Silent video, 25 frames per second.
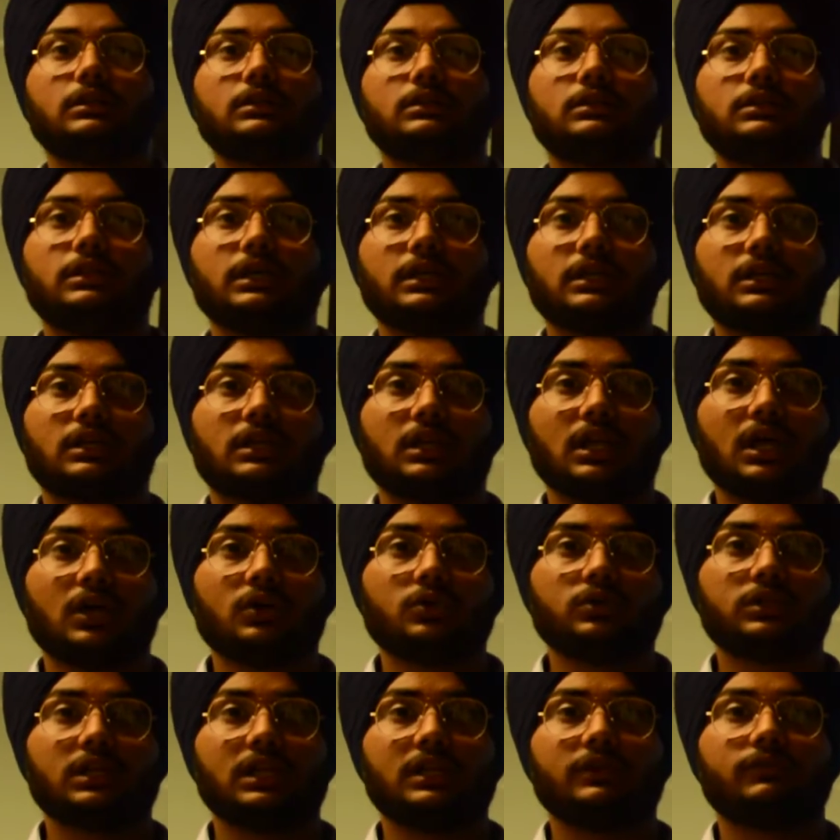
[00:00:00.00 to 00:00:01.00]
Then
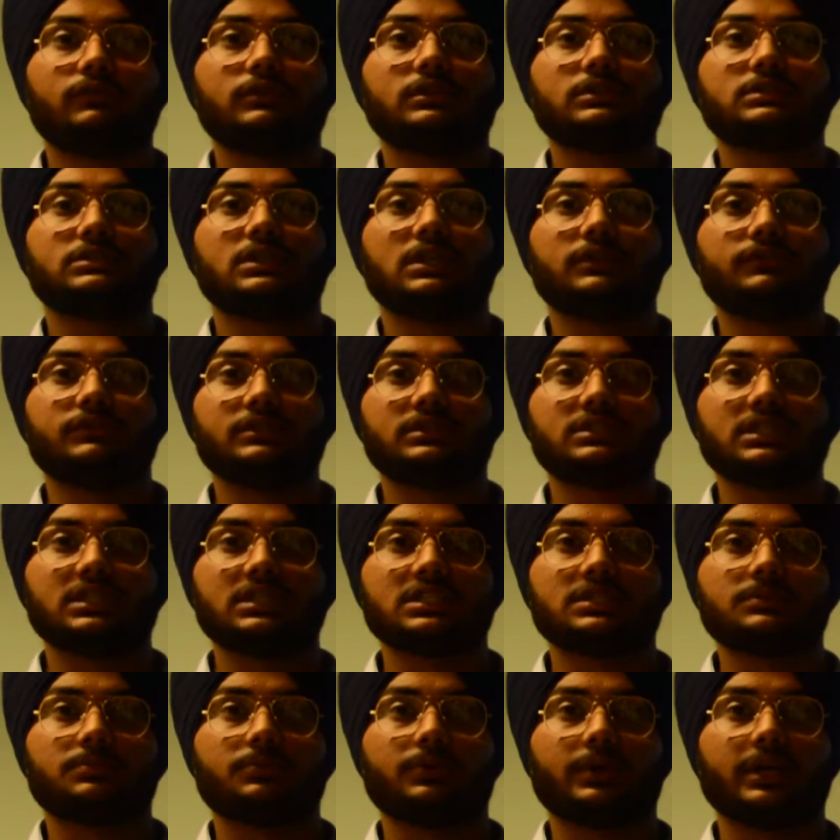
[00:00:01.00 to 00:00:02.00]
cloud delivered
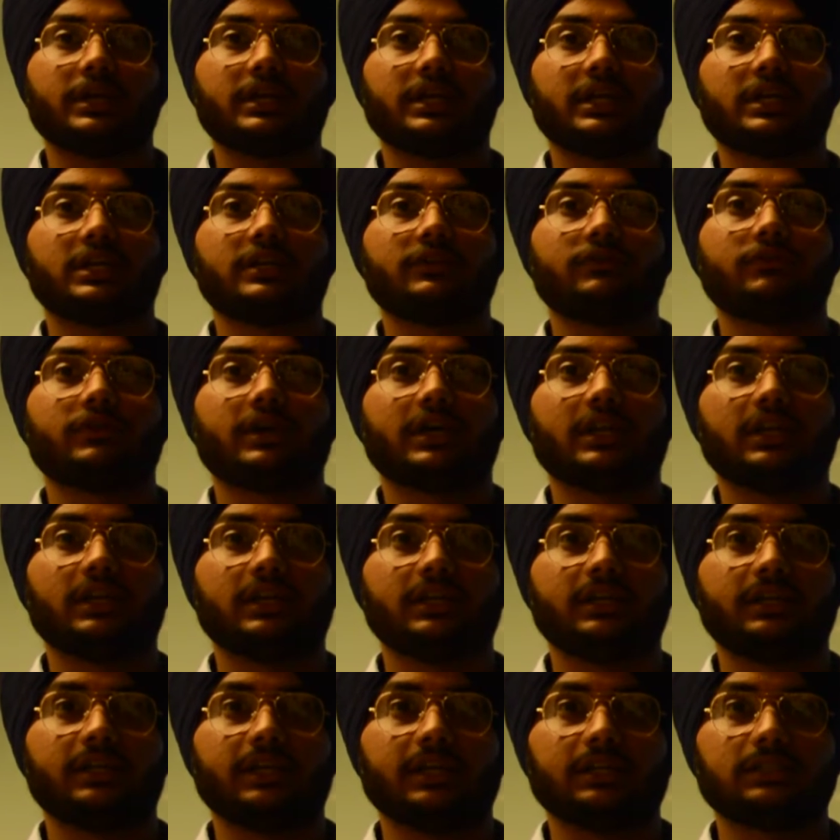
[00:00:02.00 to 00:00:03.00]
services, predictive
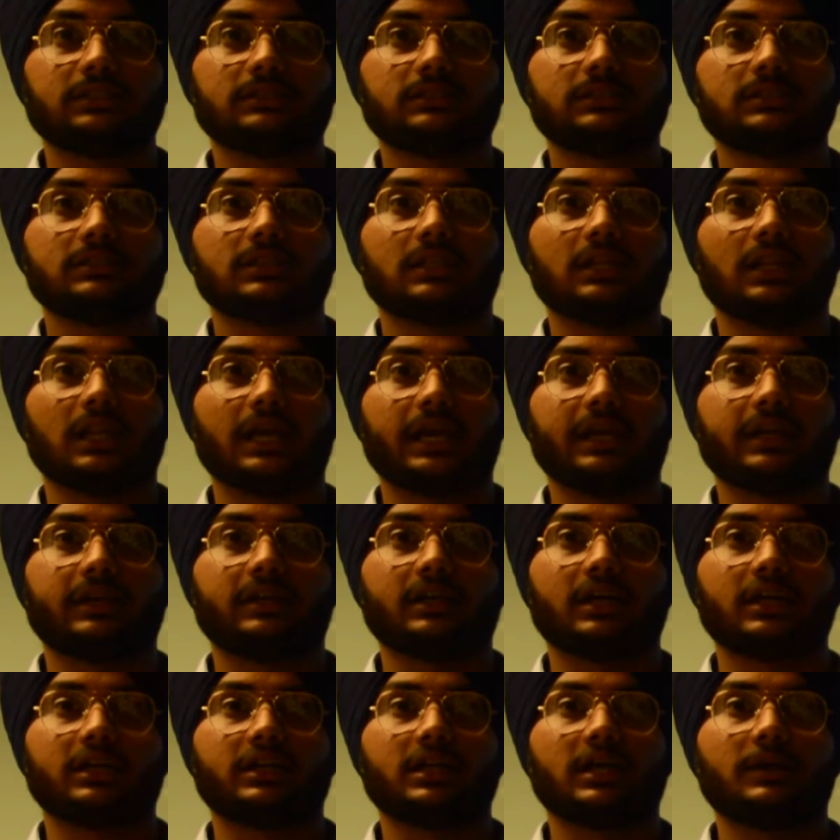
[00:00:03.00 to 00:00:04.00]
analytics like
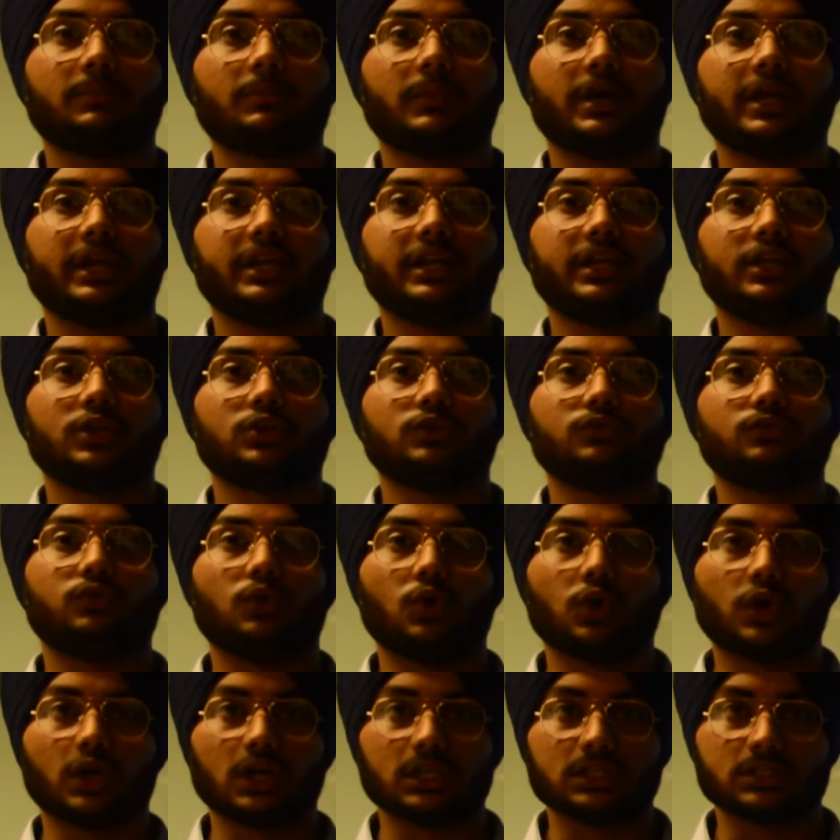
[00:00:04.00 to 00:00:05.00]
data mining to
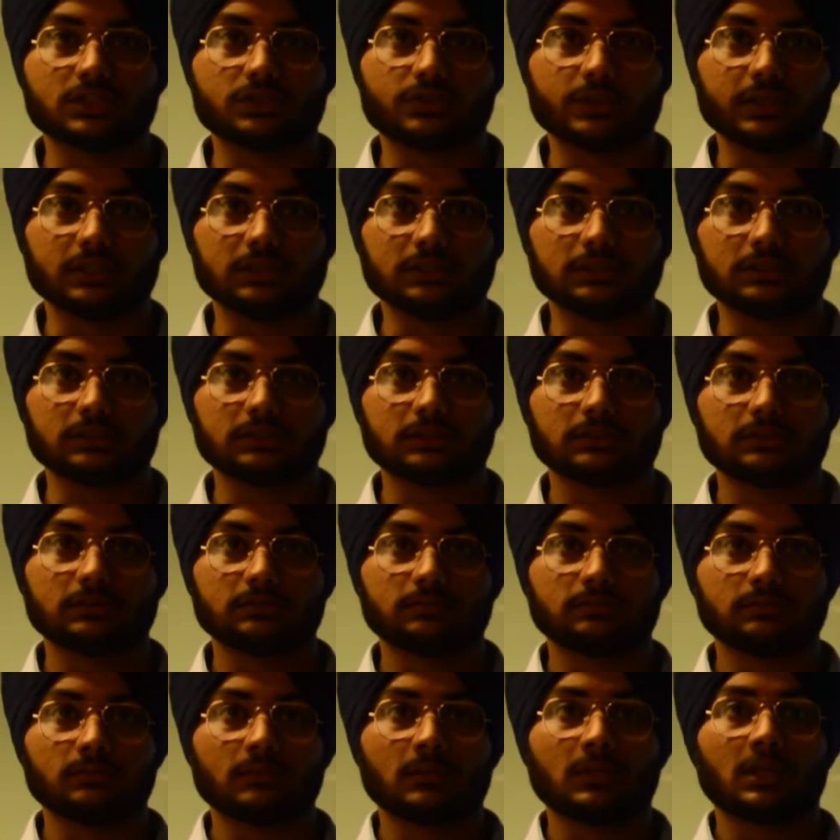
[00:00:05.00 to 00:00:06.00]
forecast trends.
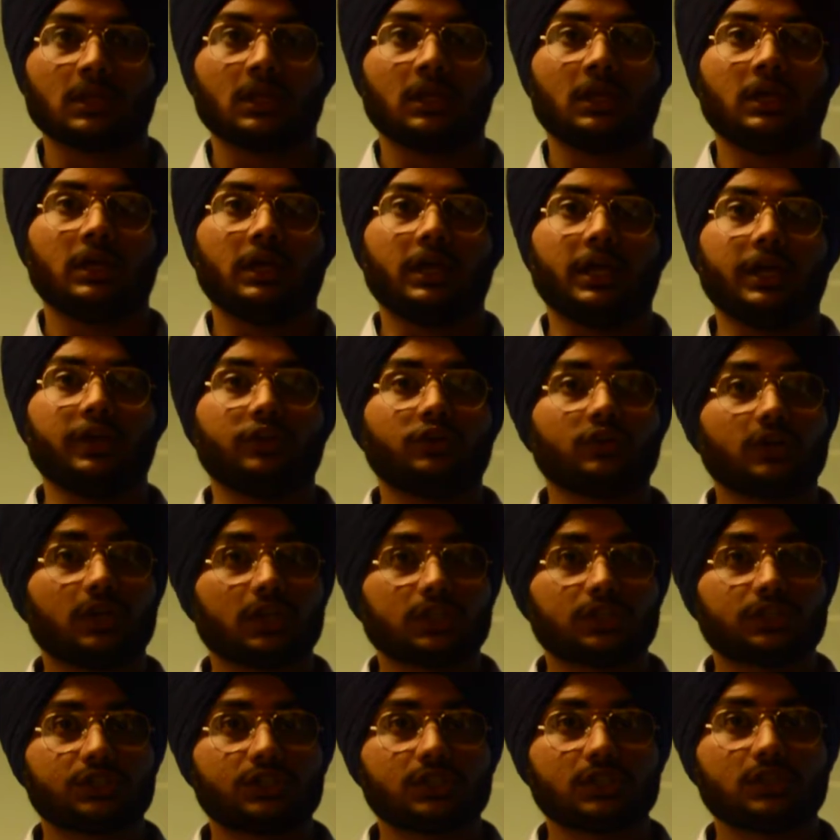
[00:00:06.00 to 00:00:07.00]

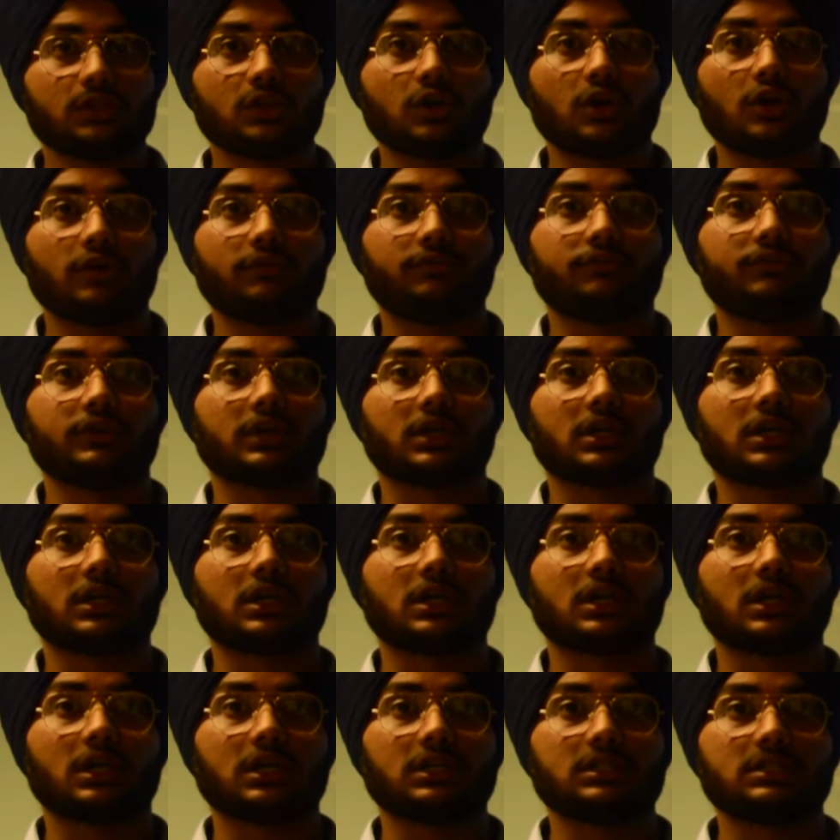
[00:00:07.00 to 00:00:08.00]
Introduction of a
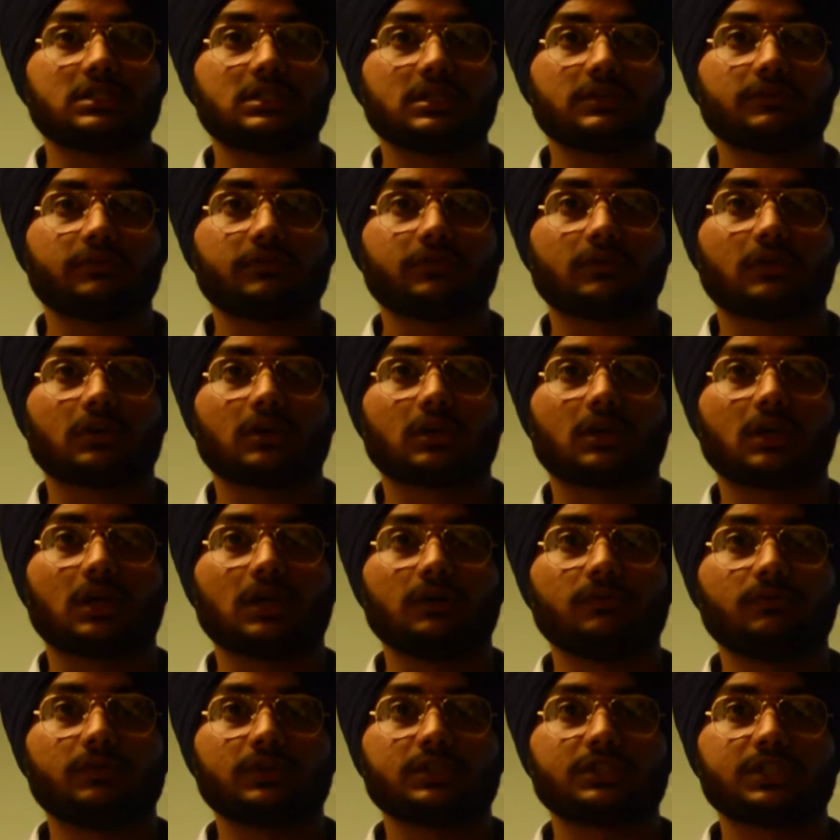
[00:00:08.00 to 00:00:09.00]

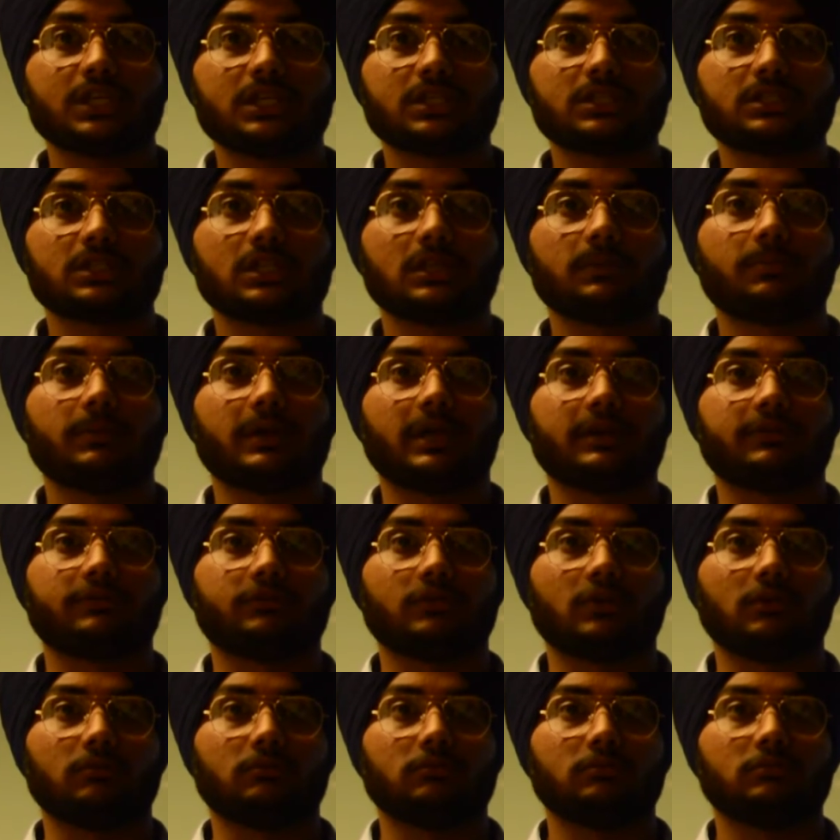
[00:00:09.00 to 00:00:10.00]
conversational
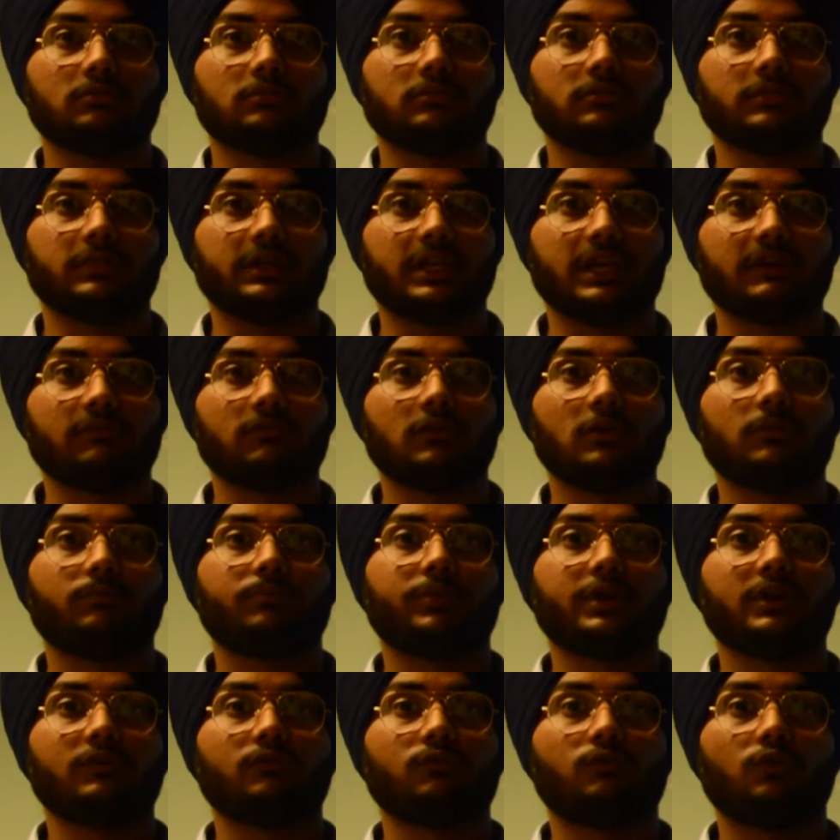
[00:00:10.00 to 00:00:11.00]
platform
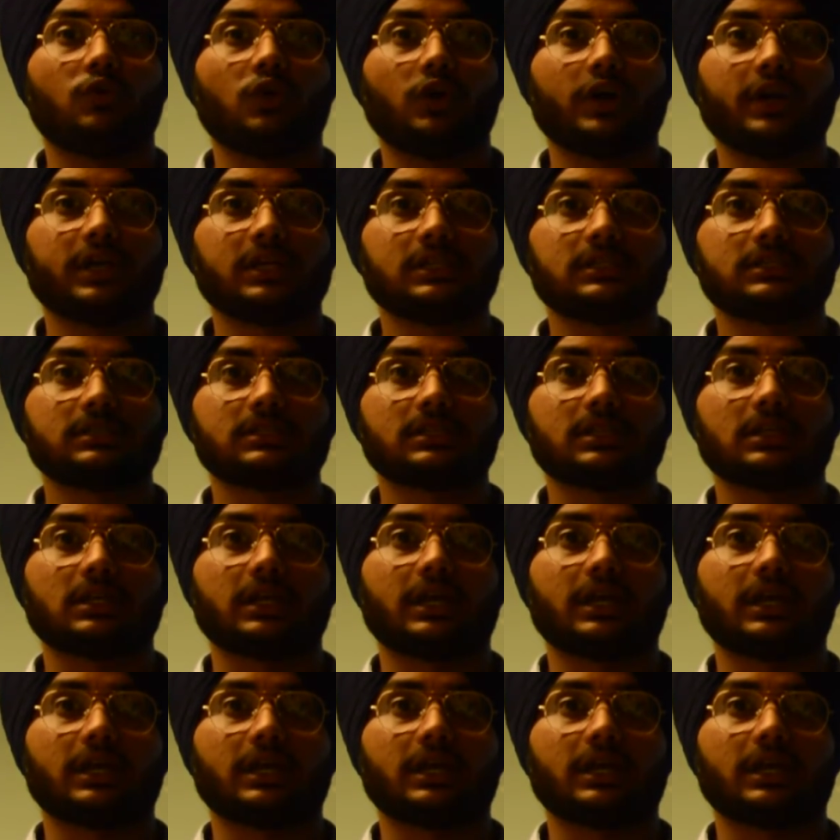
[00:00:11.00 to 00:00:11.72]
developing voice